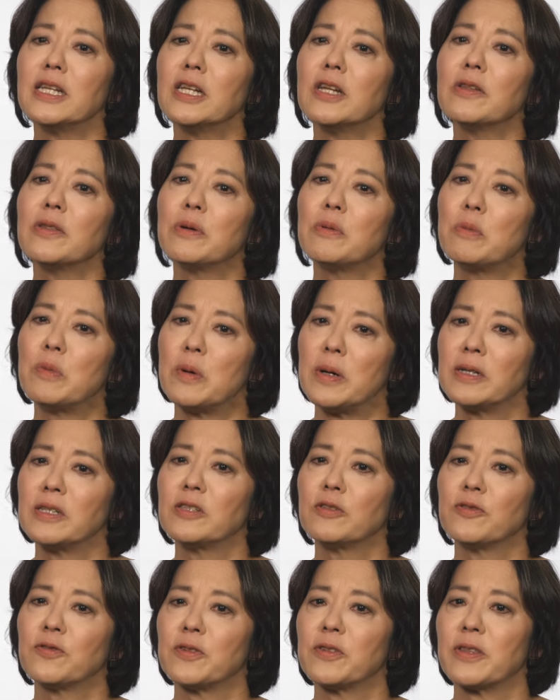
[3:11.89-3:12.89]
"You know, the
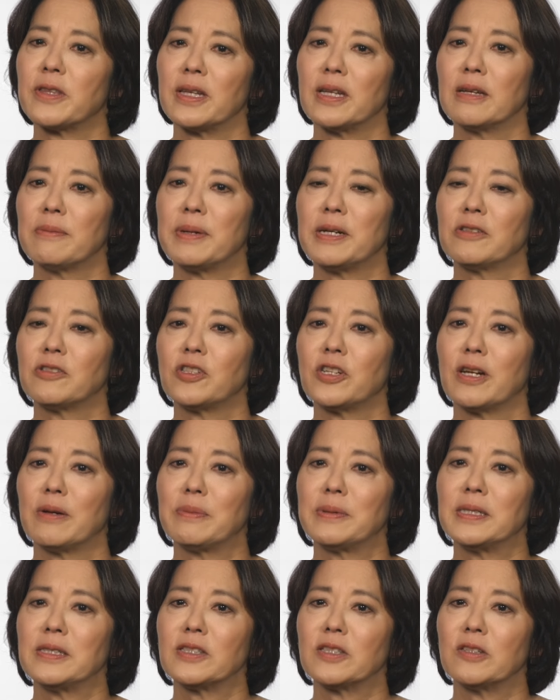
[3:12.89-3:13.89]
wonderful thing about
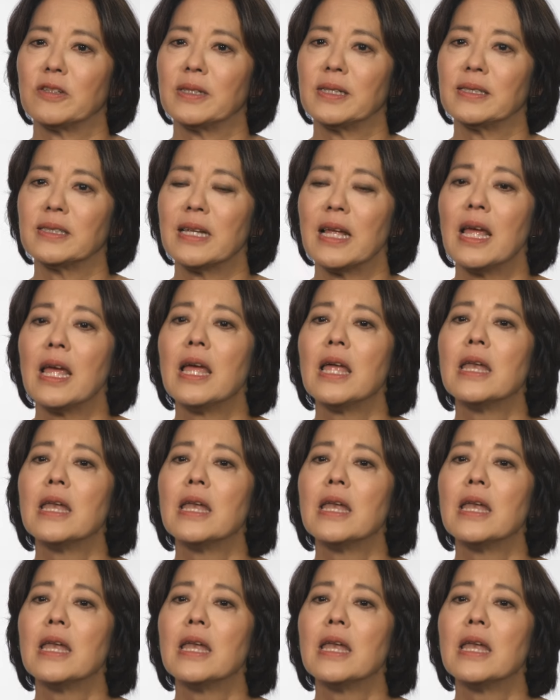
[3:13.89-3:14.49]
Japanese art is